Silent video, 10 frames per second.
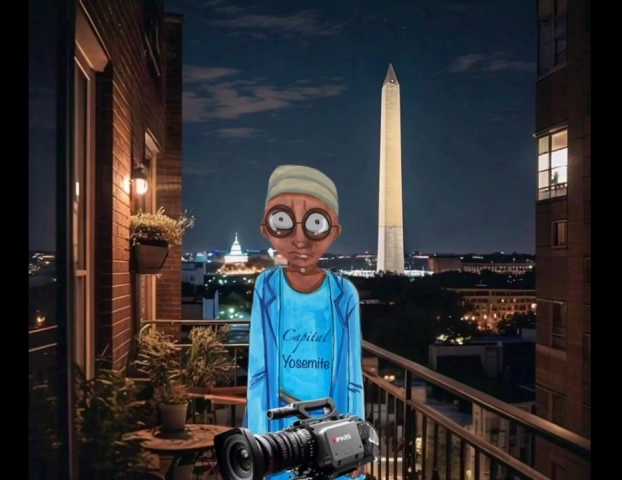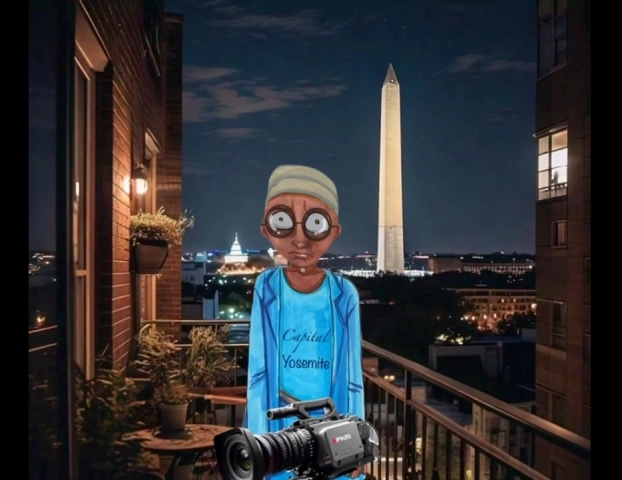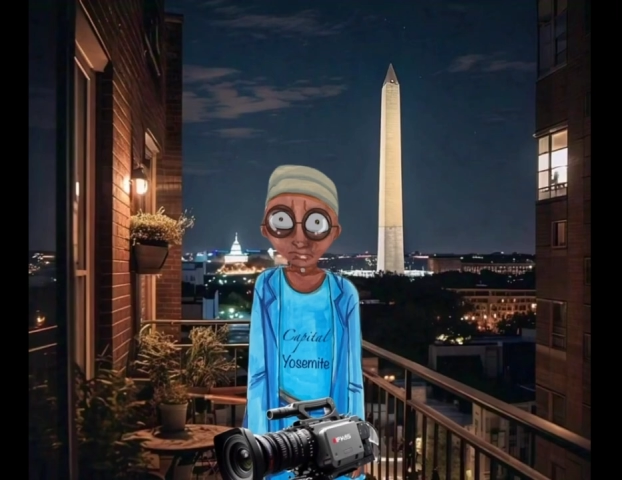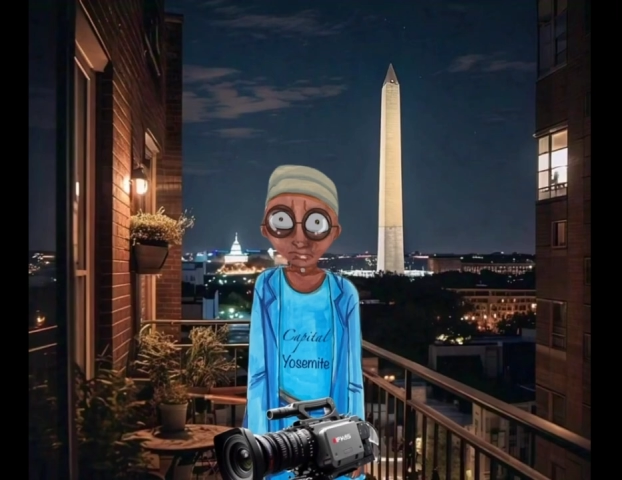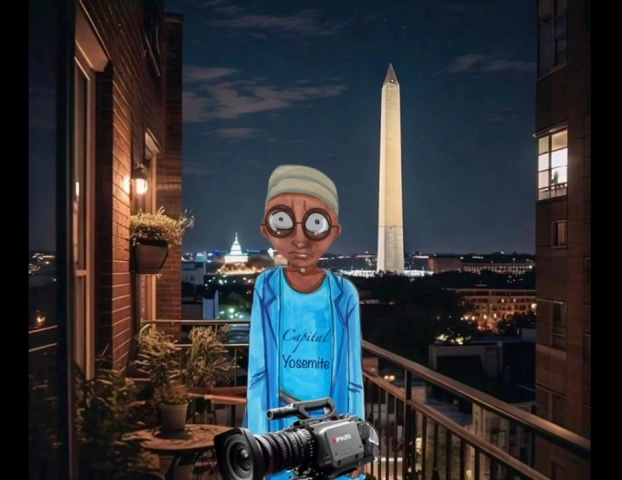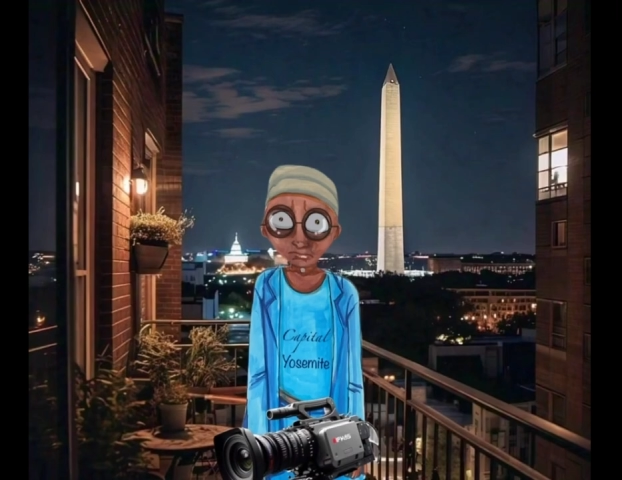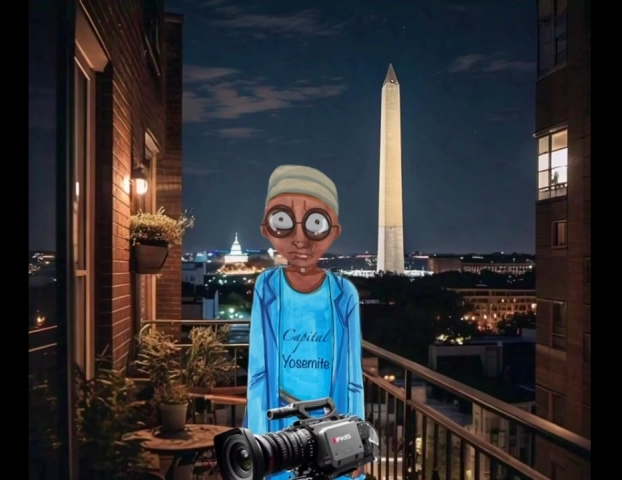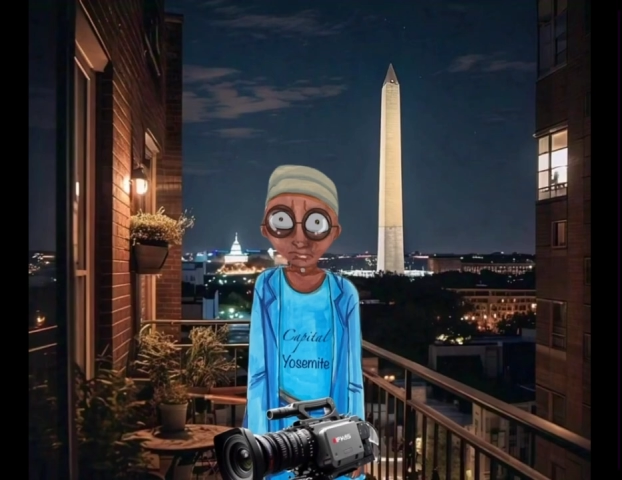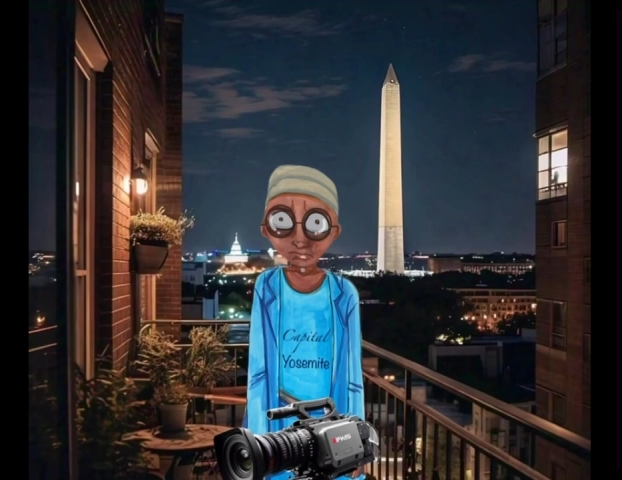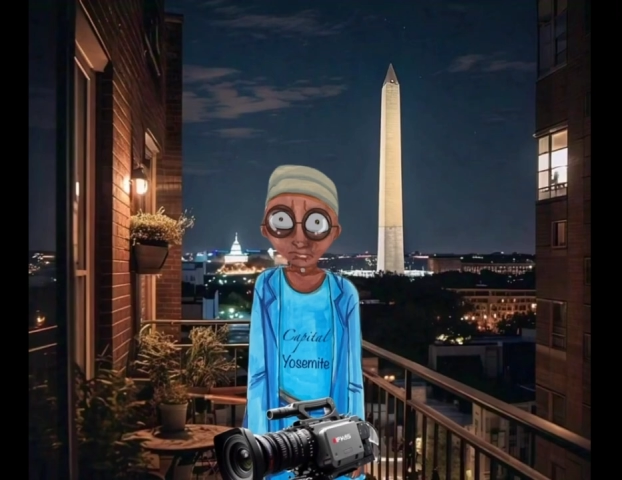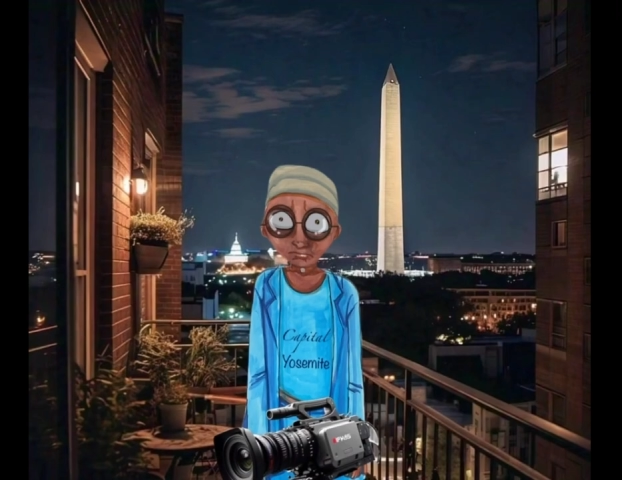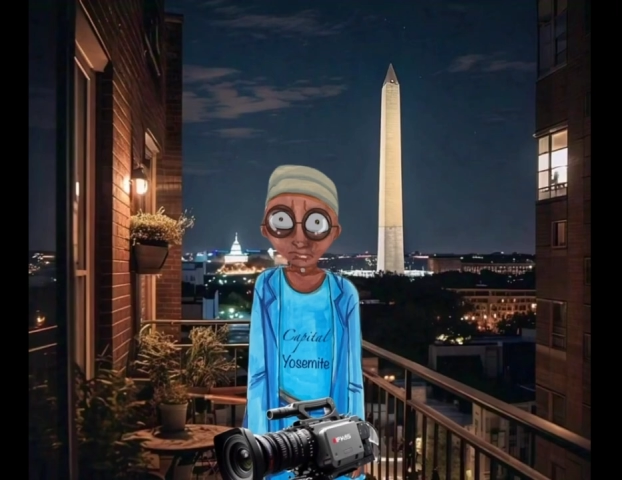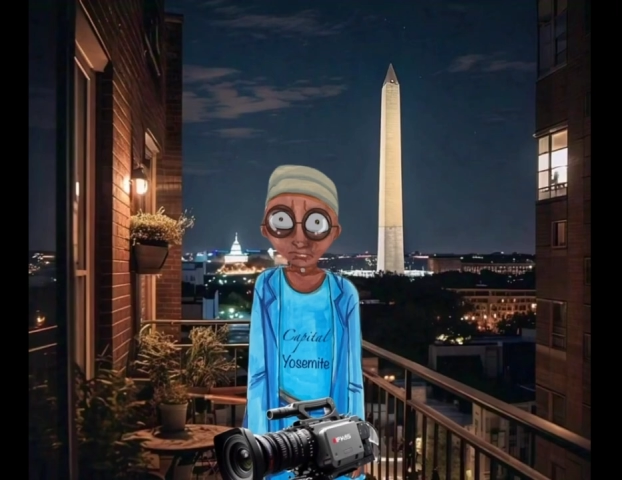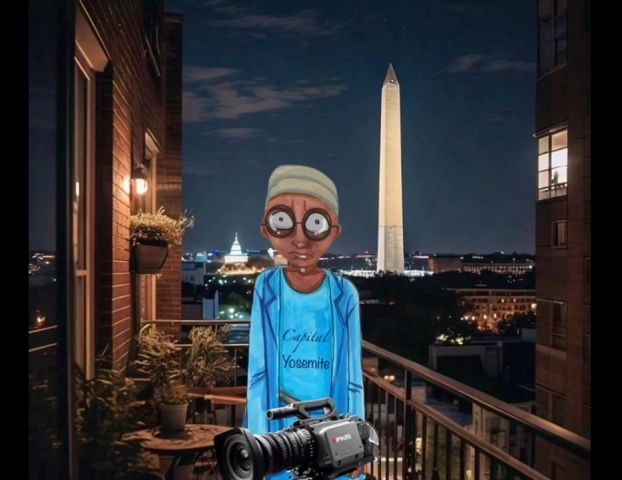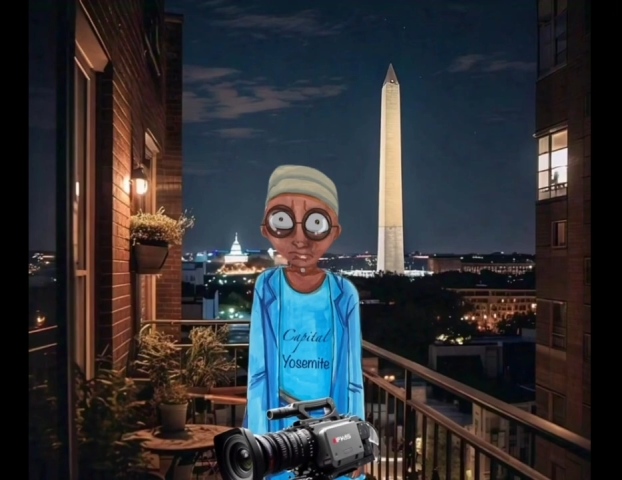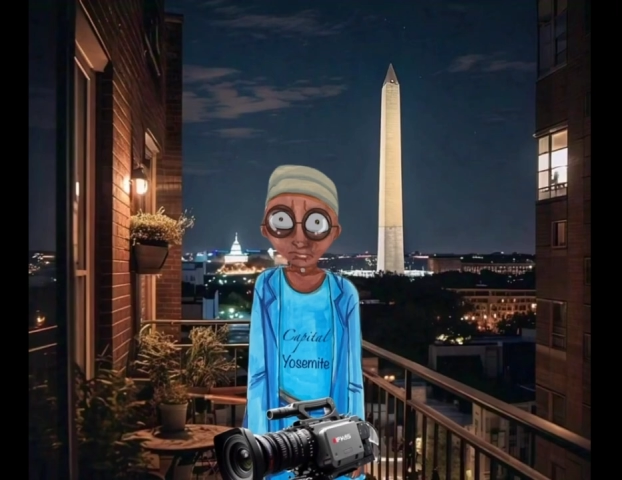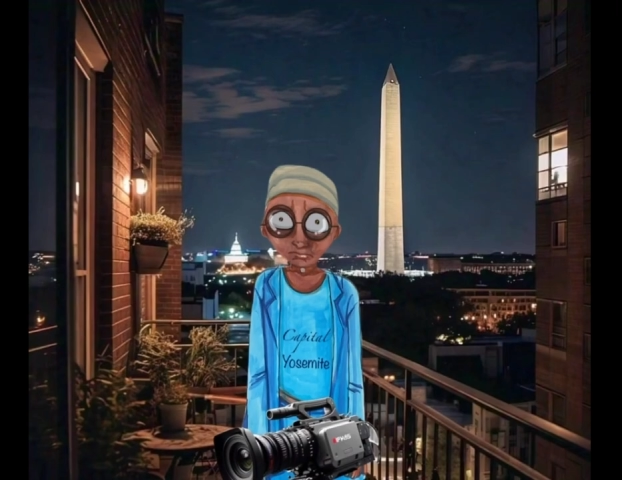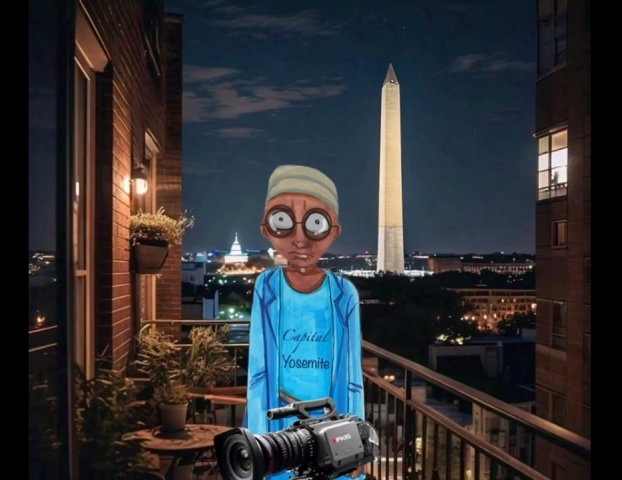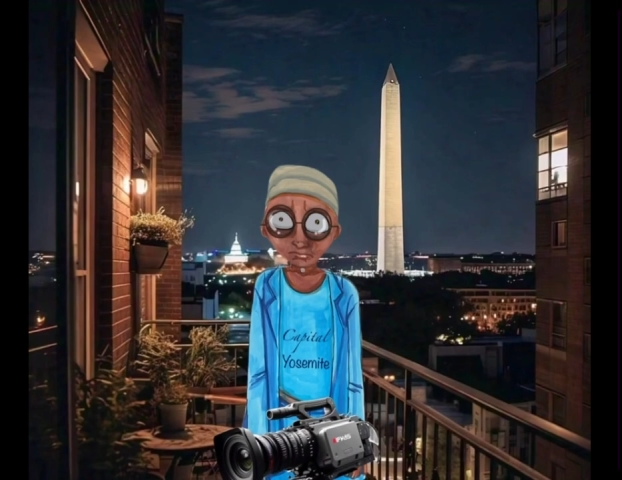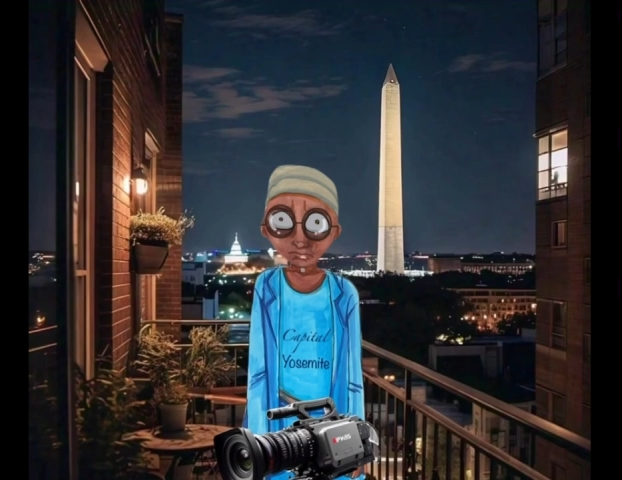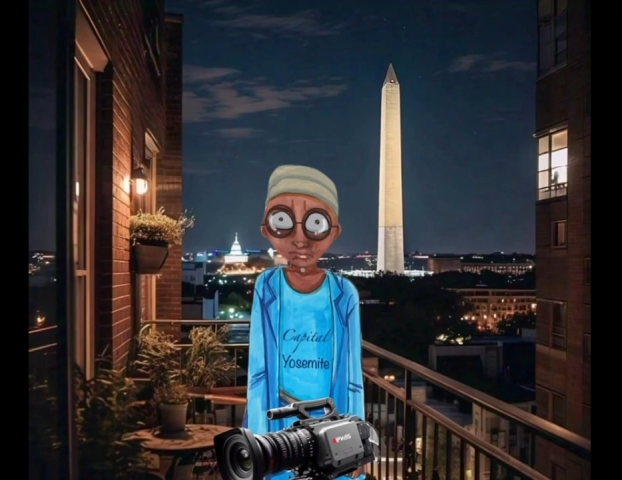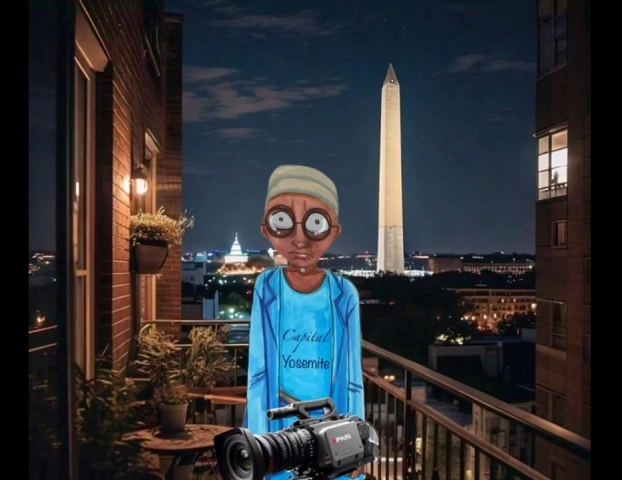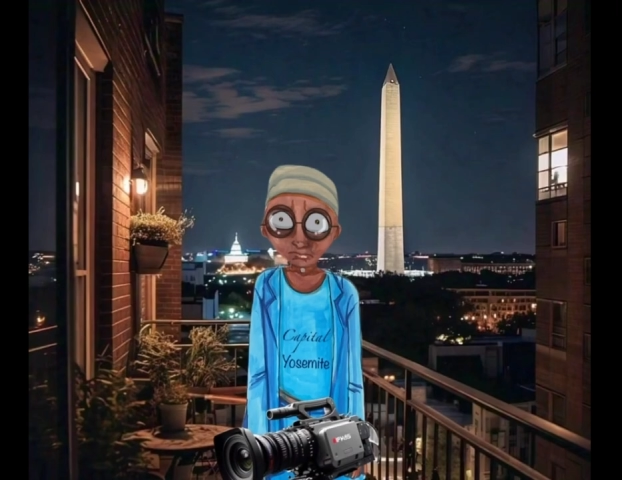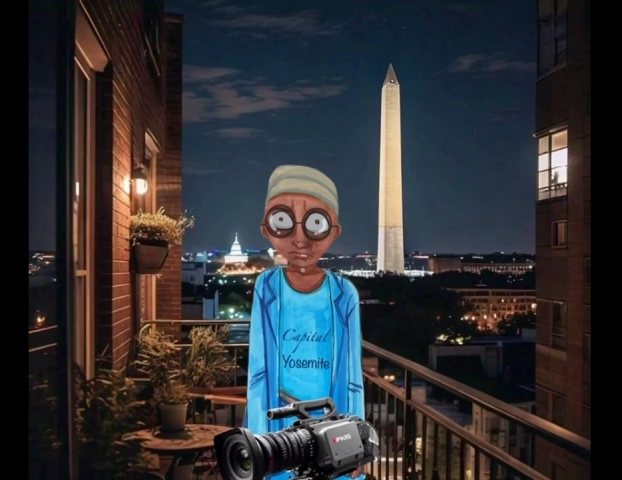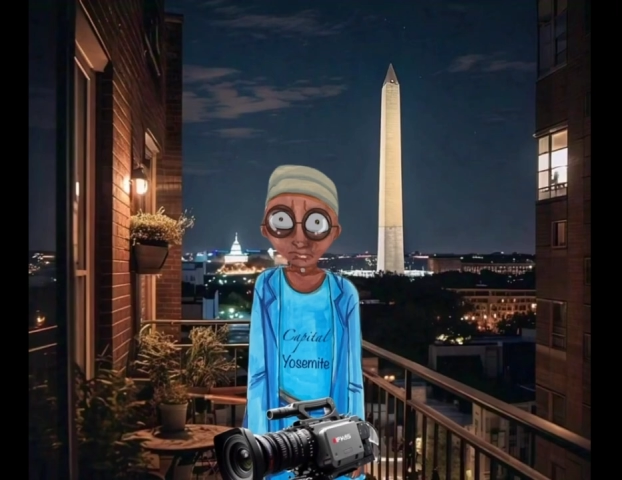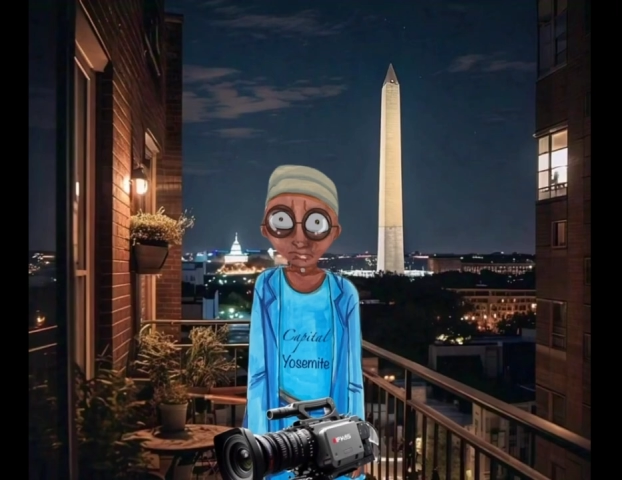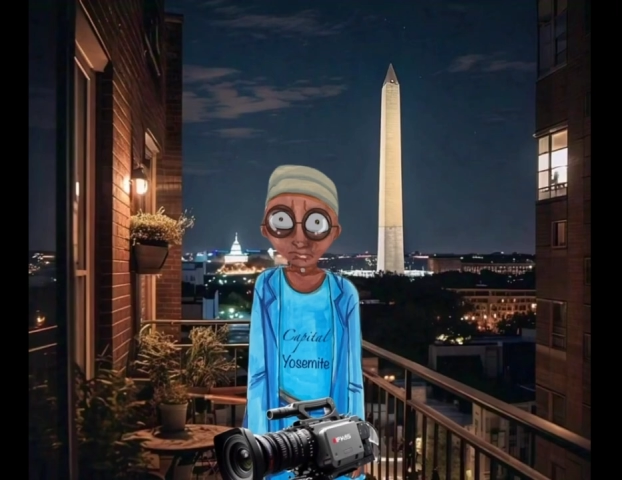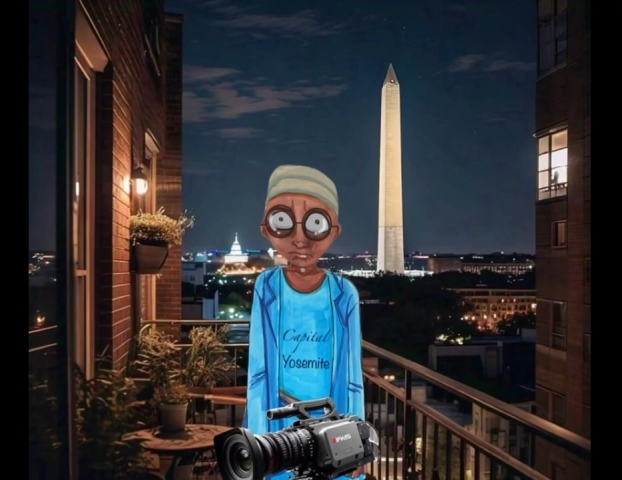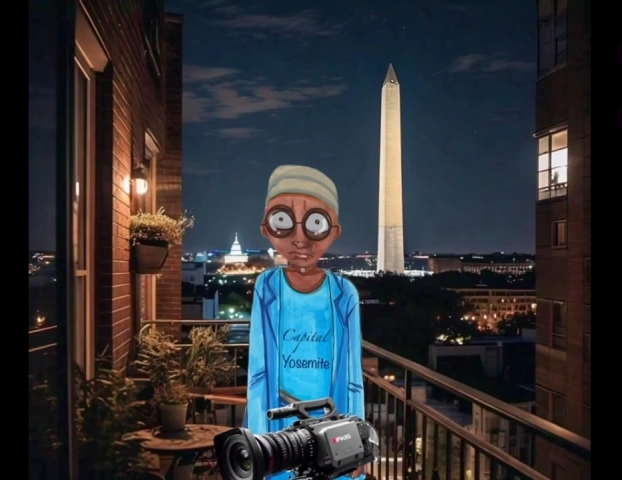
I must go live on TikTok so everyone can see.